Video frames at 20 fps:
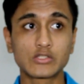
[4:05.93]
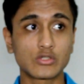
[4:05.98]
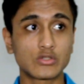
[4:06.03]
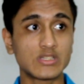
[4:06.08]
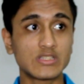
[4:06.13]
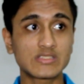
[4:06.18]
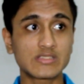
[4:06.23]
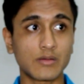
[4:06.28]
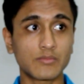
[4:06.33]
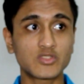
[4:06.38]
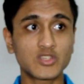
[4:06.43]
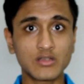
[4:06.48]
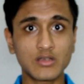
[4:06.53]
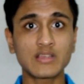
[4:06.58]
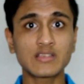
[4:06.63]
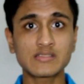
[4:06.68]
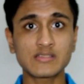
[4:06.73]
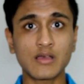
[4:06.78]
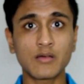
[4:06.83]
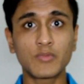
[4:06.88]
So these
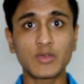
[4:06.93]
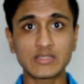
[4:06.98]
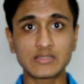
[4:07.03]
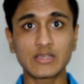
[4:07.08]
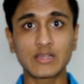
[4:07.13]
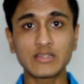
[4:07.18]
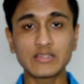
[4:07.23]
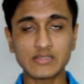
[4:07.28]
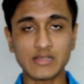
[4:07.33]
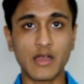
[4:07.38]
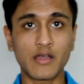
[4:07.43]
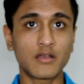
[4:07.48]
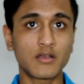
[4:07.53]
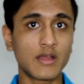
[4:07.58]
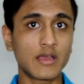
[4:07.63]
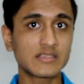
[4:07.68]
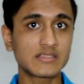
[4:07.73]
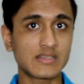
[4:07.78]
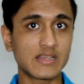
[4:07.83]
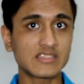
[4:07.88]
subject tests are basically
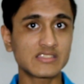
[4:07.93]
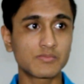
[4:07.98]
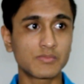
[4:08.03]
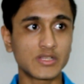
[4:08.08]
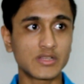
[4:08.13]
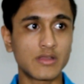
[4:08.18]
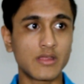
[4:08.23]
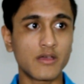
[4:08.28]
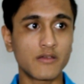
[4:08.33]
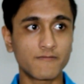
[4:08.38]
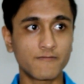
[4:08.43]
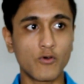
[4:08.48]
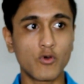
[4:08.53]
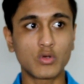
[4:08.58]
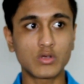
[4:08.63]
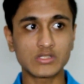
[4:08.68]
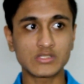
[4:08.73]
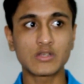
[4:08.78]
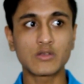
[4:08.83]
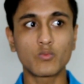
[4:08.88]
standardized tests, but they're
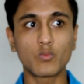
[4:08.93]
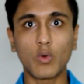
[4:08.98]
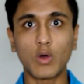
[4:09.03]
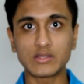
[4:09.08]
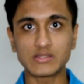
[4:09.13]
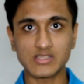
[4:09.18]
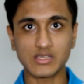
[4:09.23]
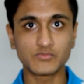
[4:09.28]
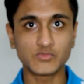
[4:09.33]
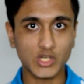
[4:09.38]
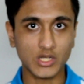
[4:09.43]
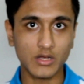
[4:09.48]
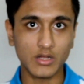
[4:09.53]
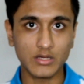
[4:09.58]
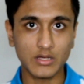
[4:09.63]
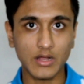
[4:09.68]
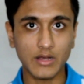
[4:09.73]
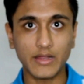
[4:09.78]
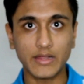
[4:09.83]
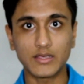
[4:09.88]
focused in one
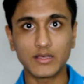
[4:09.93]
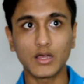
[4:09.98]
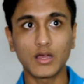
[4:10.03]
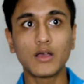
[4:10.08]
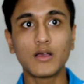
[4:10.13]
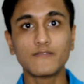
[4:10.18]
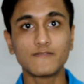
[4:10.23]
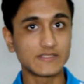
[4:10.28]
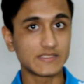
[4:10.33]
subject area like